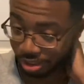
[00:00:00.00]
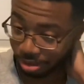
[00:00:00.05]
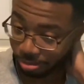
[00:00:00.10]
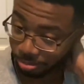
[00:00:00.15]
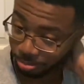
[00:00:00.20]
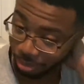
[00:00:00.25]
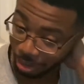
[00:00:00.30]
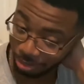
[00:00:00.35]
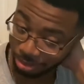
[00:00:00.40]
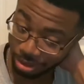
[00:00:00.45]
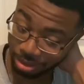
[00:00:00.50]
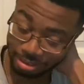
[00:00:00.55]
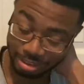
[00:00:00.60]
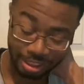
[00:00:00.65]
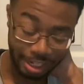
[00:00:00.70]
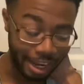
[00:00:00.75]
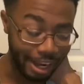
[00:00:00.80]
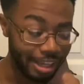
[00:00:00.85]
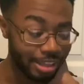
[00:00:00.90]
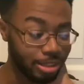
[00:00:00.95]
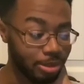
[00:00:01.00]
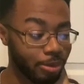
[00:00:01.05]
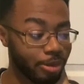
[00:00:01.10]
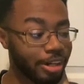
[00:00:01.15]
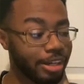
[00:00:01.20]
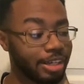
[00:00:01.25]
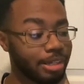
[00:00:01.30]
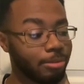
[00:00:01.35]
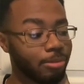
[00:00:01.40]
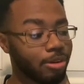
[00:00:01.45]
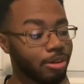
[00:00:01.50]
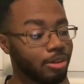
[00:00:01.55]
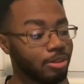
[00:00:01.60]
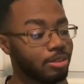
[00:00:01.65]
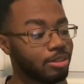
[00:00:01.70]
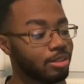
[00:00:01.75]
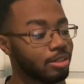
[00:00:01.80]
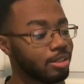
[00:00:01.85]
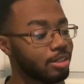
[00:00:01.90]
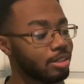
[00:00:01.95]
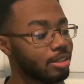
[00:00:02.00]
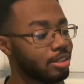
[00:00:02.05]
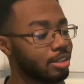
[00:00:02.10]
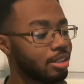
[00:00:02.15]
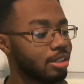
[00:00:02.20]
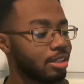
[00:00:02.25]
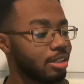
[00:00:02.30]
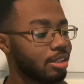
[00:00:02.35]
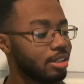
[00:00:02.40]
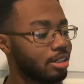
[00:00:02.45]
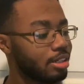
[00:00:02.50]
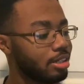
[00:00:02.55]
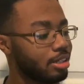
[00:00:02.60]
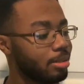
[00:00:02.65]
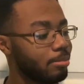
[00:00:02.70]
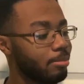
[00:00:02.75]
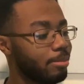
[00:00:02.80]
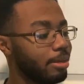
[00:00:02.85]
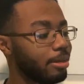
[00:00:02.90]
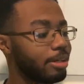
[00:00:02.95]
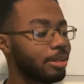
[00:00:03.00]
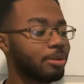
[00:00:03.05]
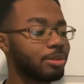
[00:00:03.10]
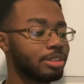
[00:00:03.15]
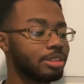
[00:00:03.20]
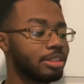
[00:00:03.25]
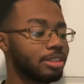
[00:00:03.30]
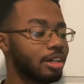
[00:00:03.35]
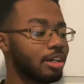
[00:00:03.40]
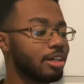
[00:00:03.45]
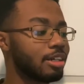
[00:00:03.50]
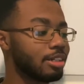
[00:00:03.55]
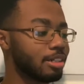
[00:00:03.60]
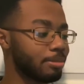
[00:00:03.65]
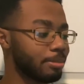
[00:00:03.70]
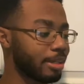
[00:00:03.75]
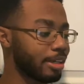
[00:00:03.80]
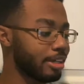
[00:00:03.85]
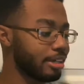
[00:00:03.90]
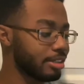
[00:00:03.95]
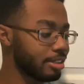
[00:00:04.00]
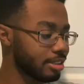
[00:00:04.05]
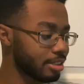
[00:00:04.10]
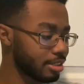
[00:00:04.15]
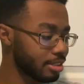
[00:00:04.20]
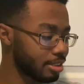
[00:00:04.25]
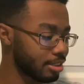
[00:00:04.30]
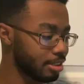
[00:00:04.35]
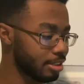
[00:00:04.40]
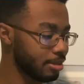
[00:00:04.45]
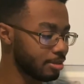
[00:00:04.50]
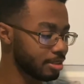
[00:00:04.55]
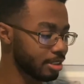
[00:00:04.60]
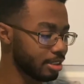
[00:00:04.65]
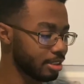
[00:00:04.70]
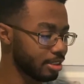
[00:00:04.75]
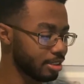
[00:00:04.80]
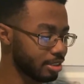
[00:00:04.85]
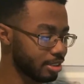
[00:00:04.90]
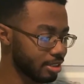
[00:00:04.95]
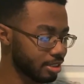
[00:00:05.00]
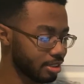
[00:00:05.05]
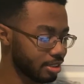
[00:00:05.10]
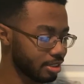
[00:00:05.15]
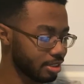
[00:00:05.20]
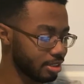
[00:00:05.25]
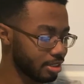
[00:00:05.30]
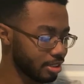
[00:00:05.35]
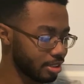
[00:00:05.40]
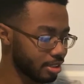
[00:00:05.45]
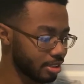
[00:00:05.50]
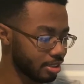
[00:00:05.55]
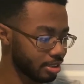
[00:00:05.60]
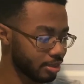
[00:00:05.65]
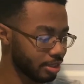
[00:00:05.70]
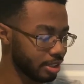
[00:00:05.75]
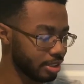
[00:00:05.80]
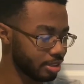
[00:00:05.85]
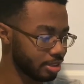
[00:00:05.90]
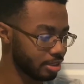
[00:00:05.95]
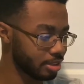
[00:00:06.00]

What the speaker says: That when I was in the eighth grade, bro. But he was young, man. You know what I'm saying? It's crazy.